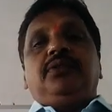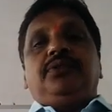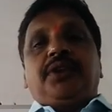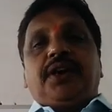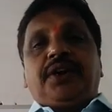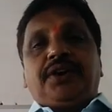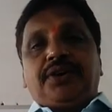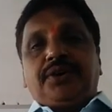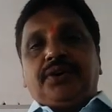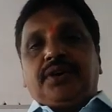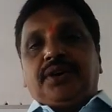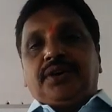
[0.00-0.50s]

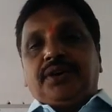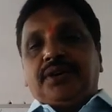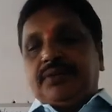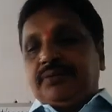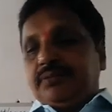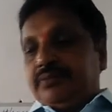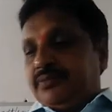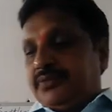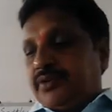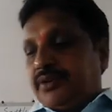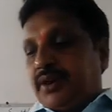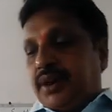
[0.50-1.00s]
Thank you,
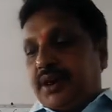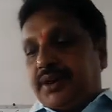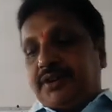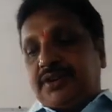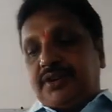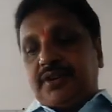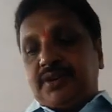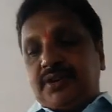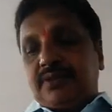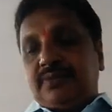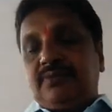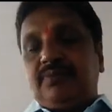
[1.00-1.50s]
Nana. Right.
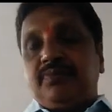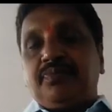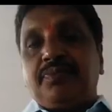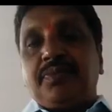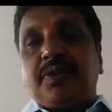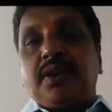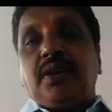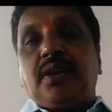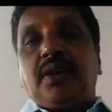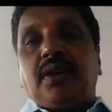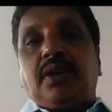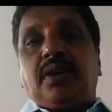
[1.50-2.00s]

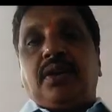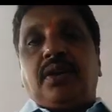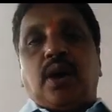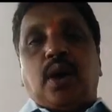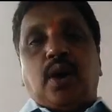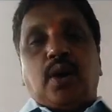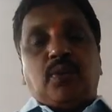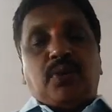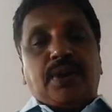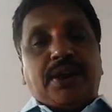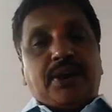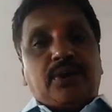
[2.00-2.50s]

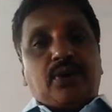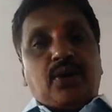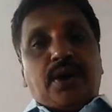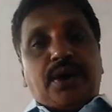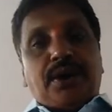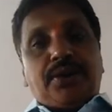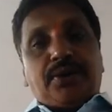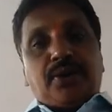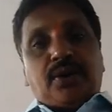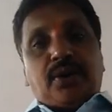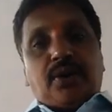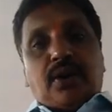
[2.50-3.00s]
Now we are
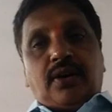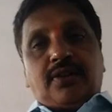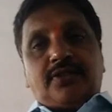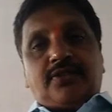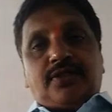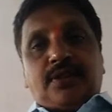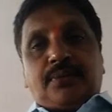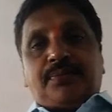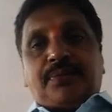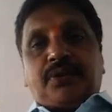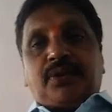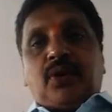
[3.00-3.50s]
going to
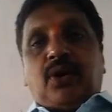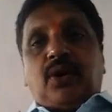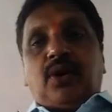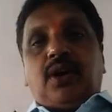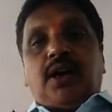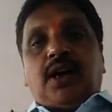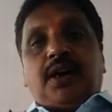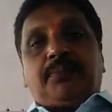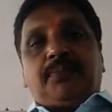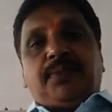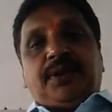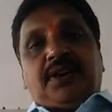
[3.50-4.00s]
concept called
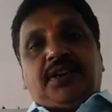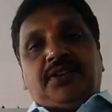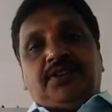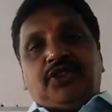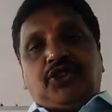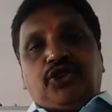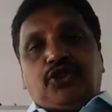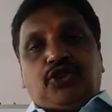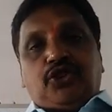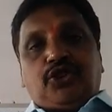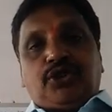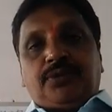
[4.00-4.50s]

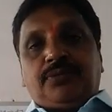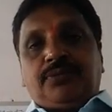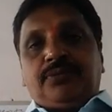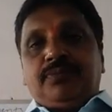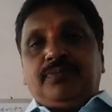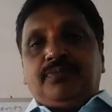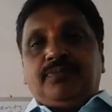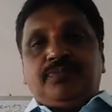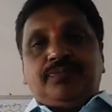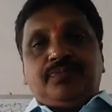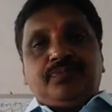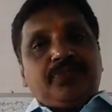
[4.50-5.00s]
urbanization.
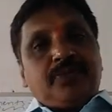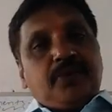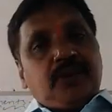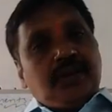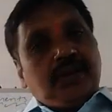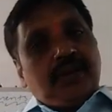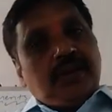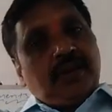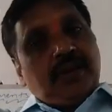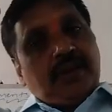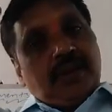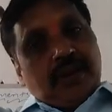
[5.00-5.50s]

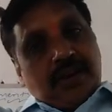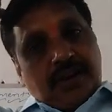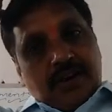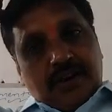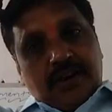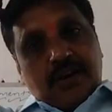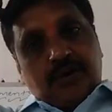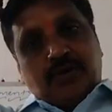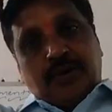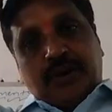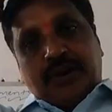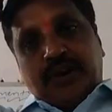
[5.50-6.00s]

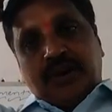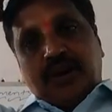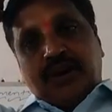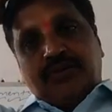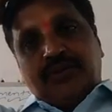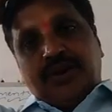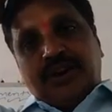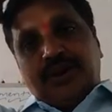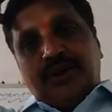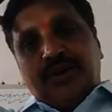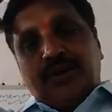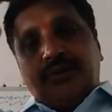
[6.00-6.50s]
In this particular
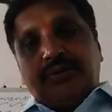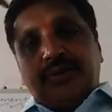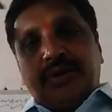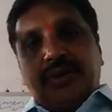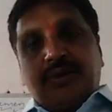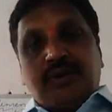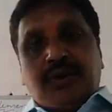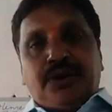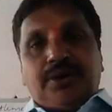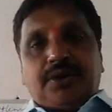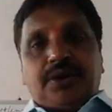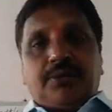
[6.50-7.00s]
video, we are
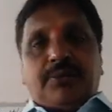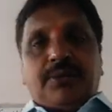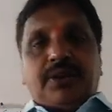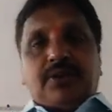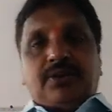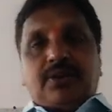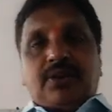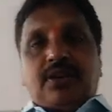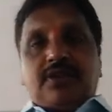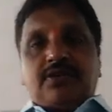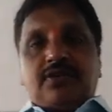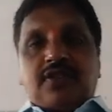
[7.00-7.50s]
going to come
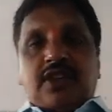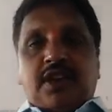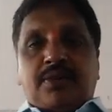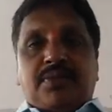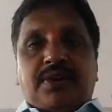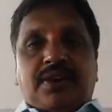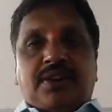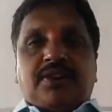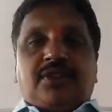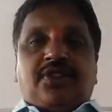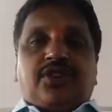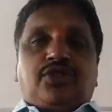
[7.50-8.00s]
across
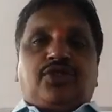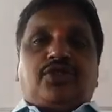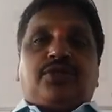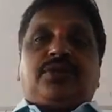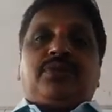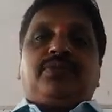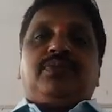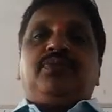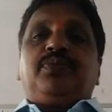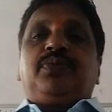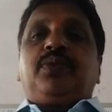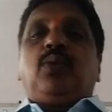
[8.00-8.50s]

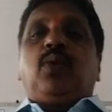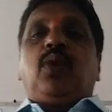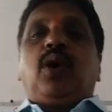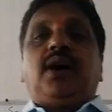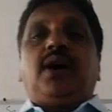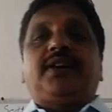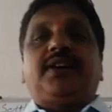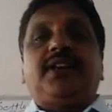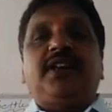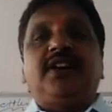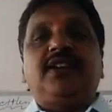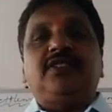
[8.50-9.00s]
urbanization.
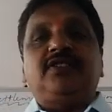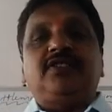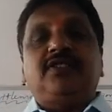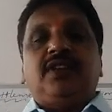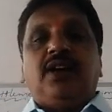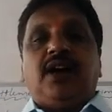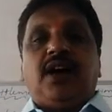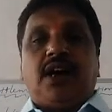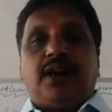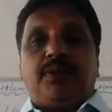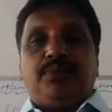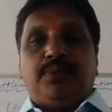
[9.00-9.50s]
What is
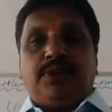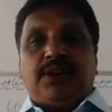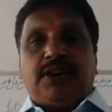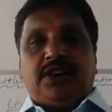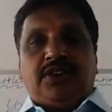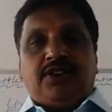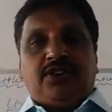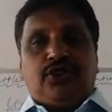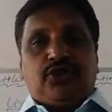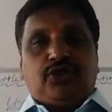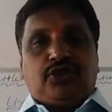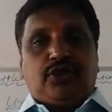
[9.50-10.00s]

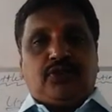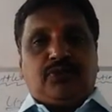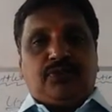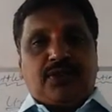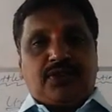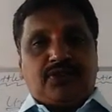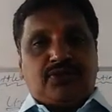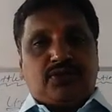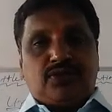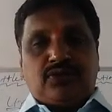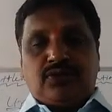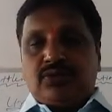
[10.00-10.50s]
urbanization?
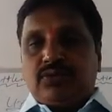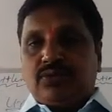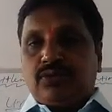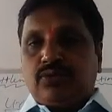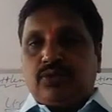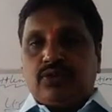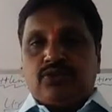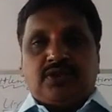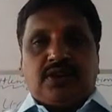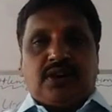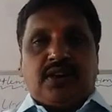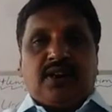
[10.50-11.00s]
First
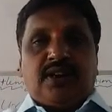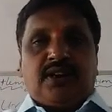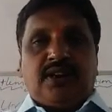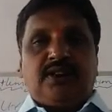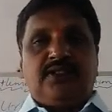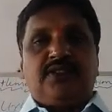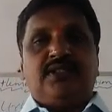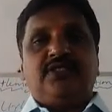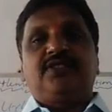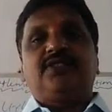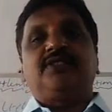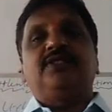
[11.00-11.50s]
question
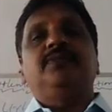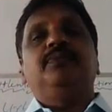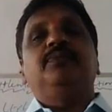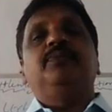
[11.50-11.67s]
arises.